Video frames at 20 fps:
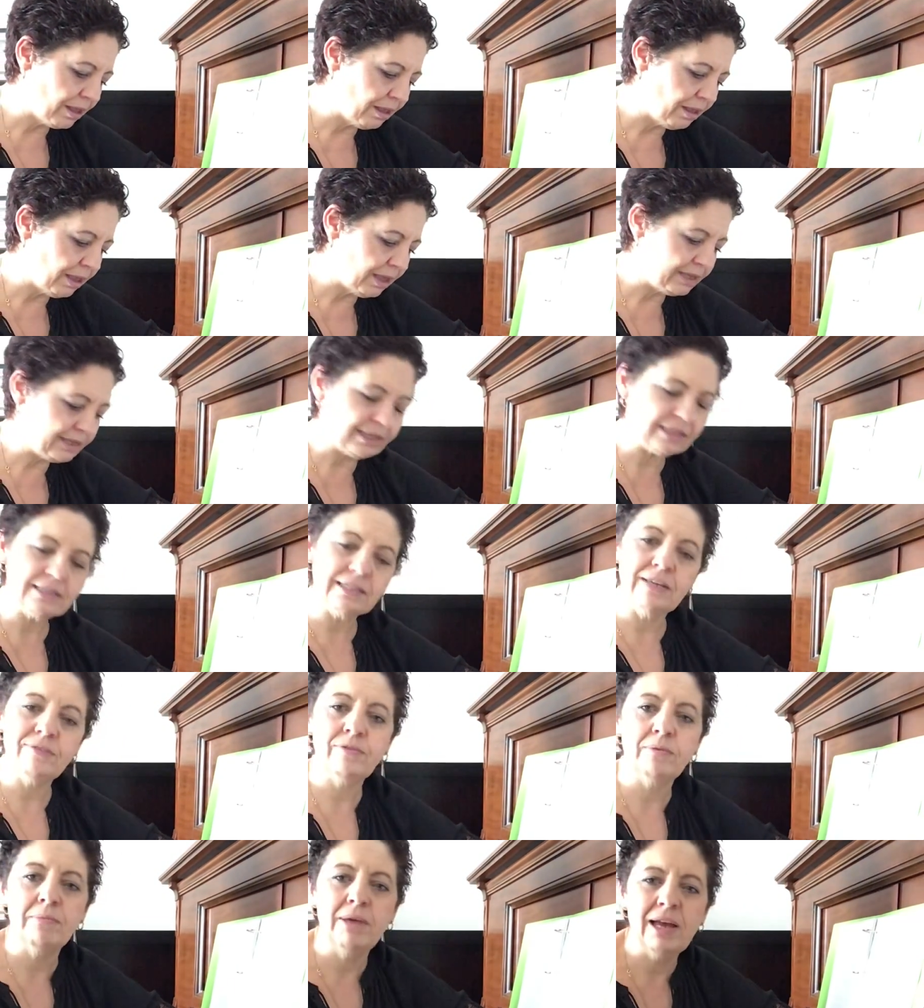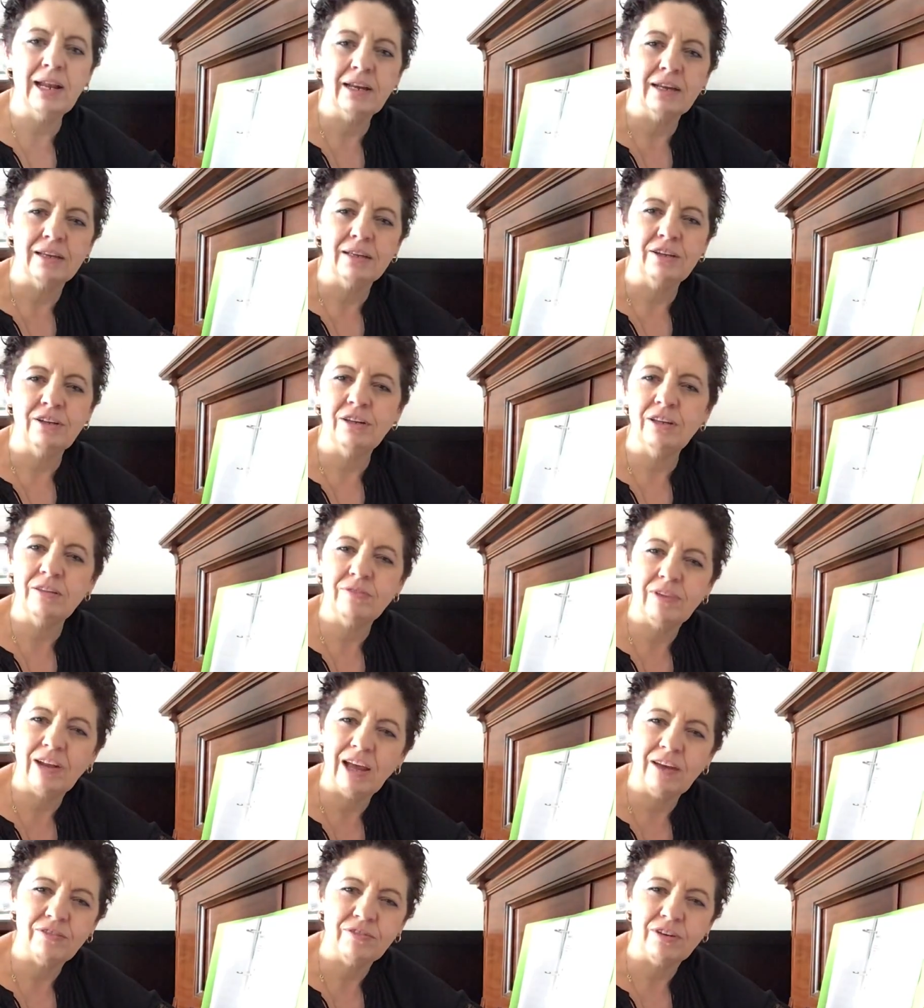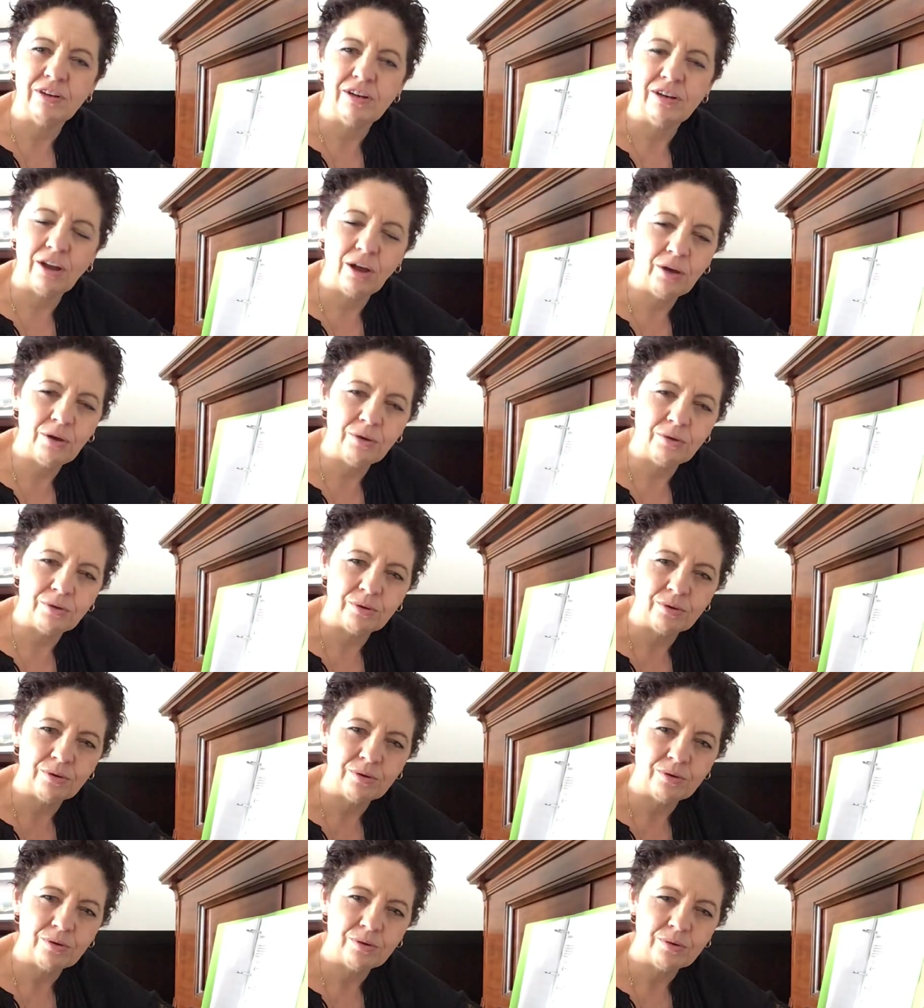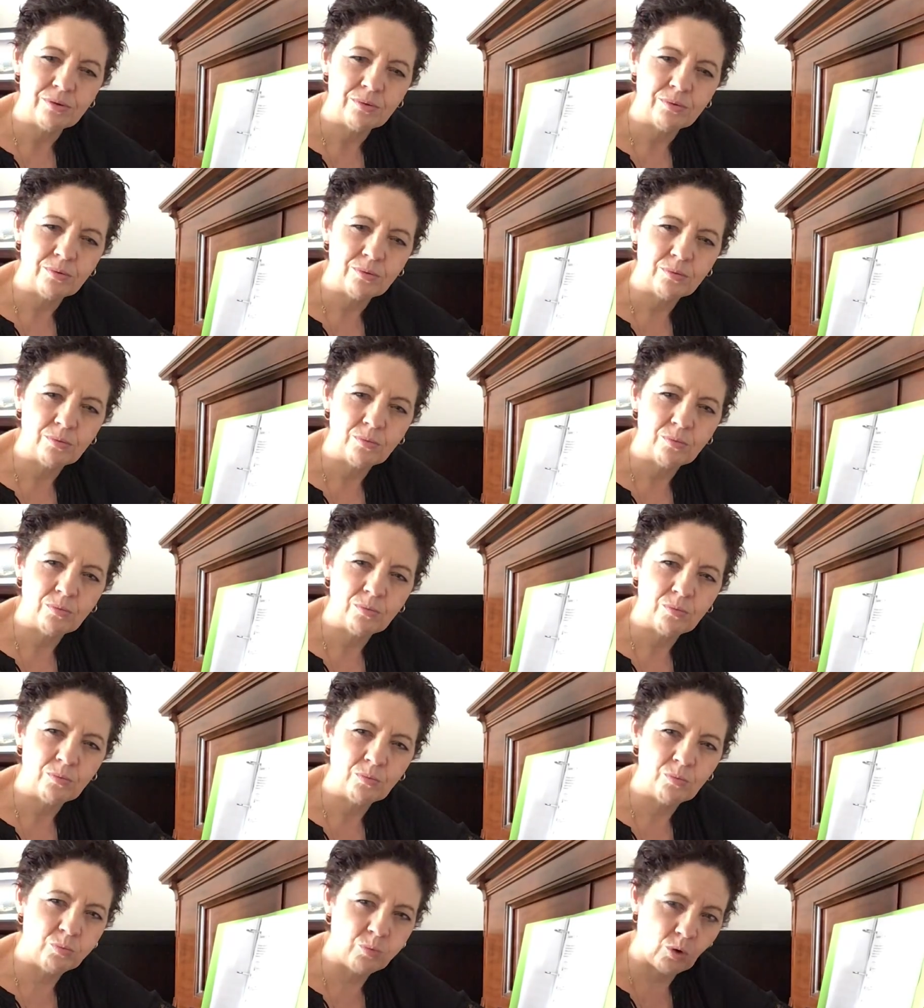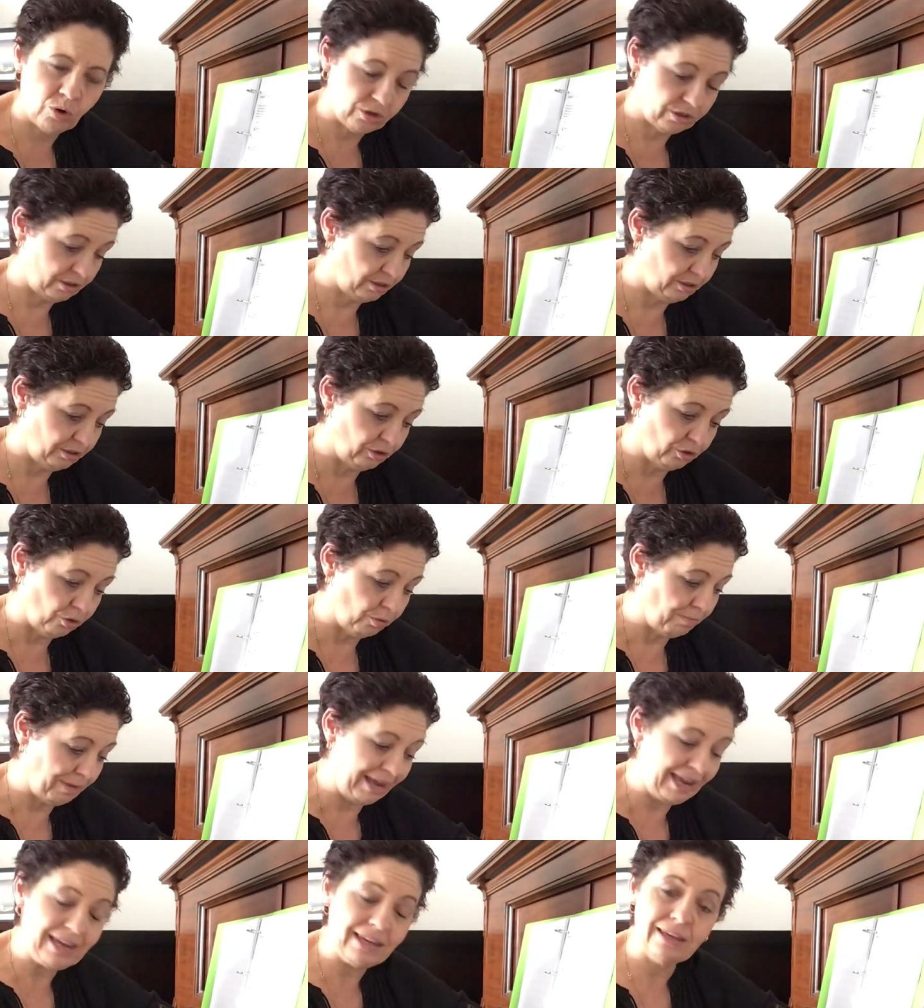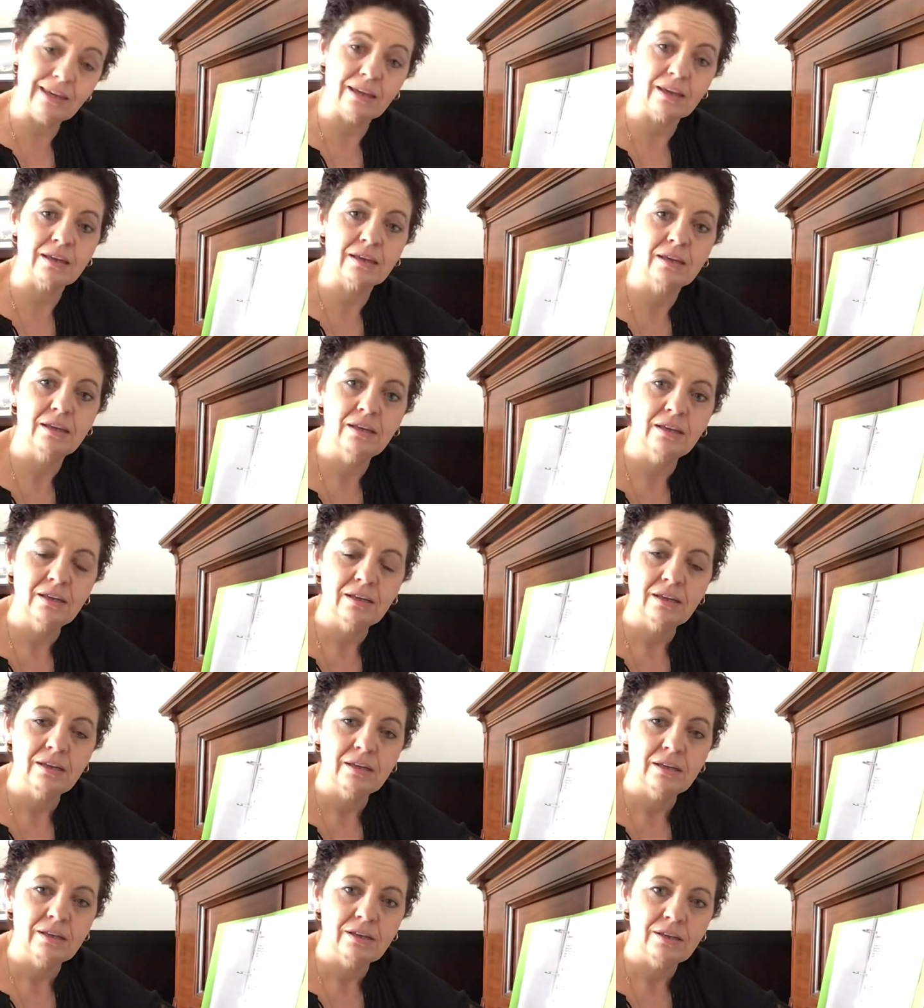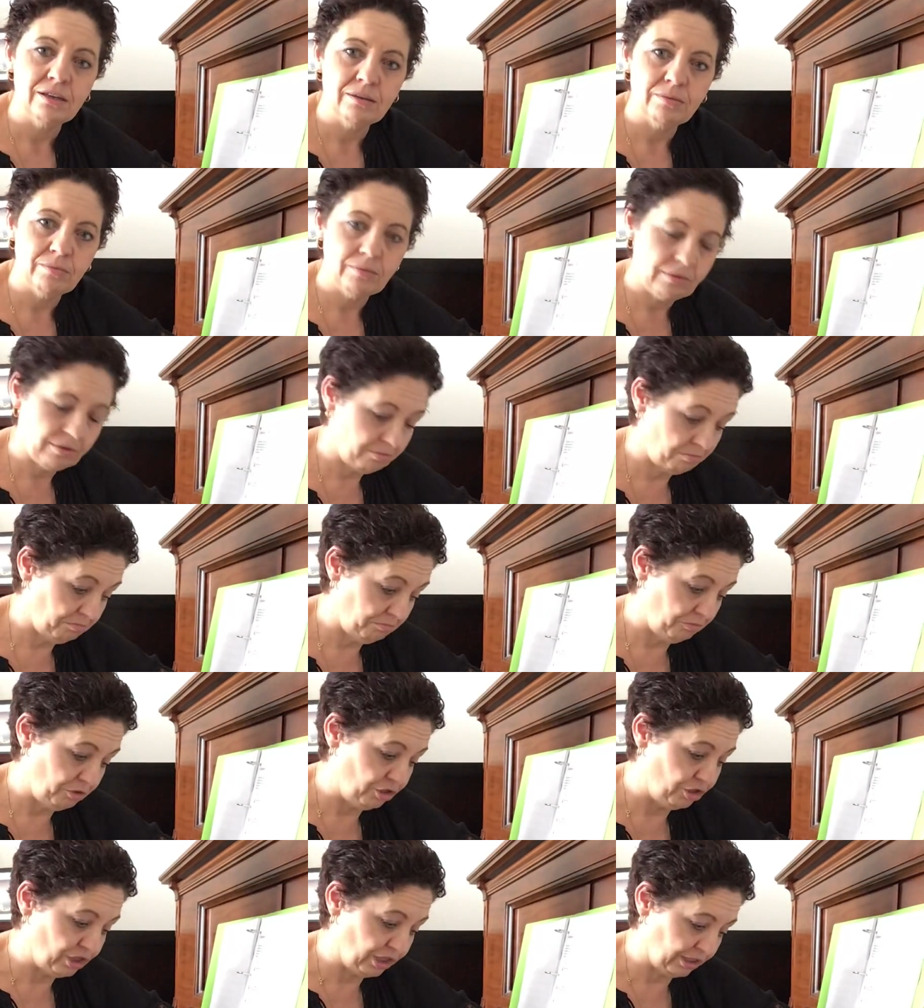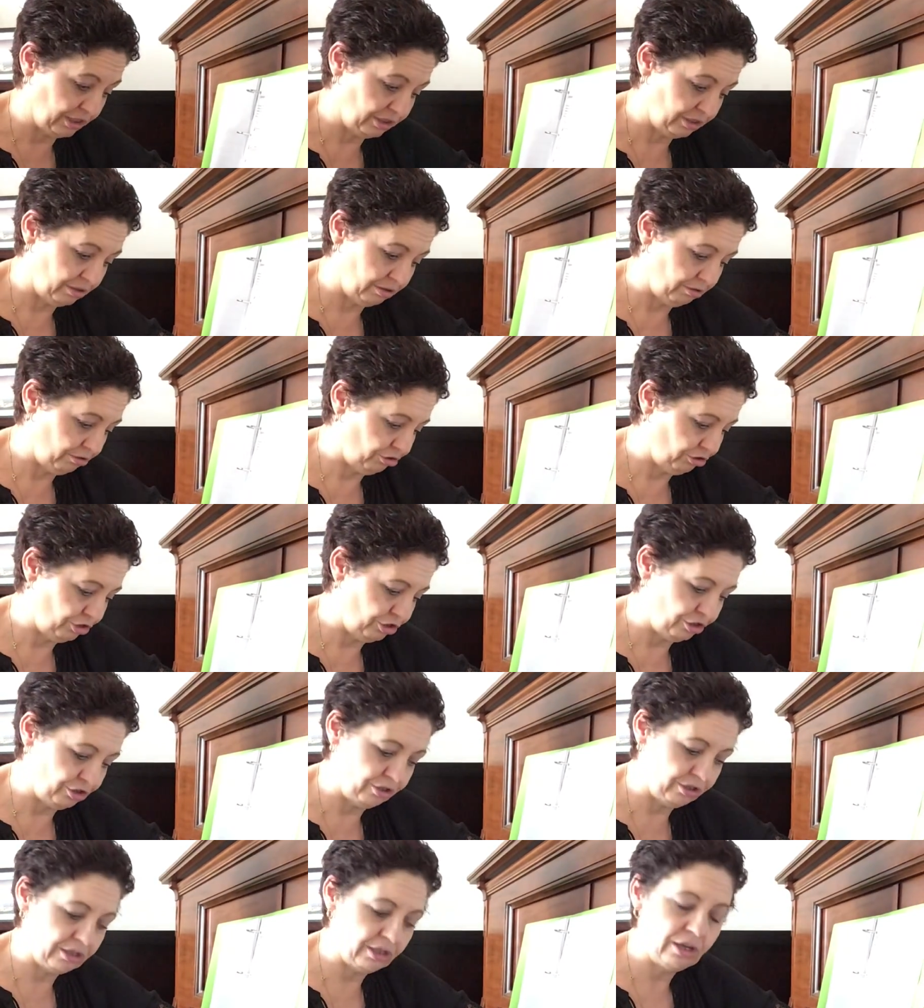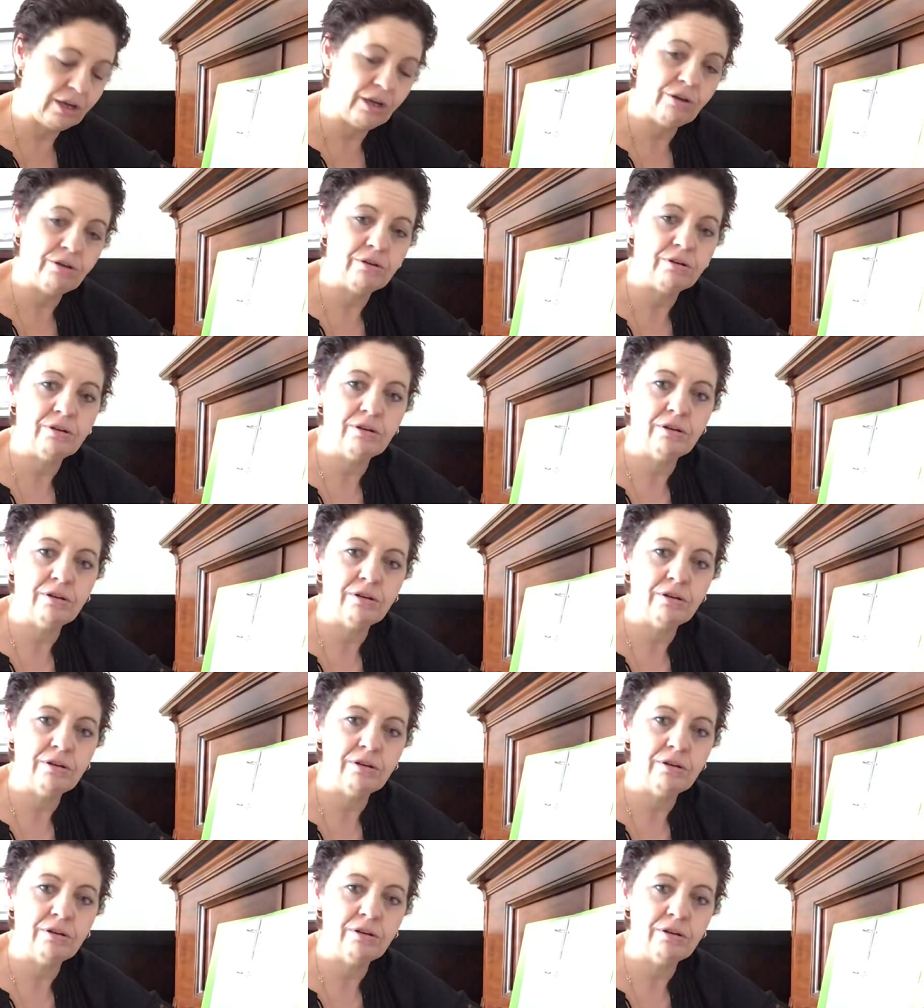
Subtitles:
It doesn't even matter. You don't even have to know what you're making. You just choose a note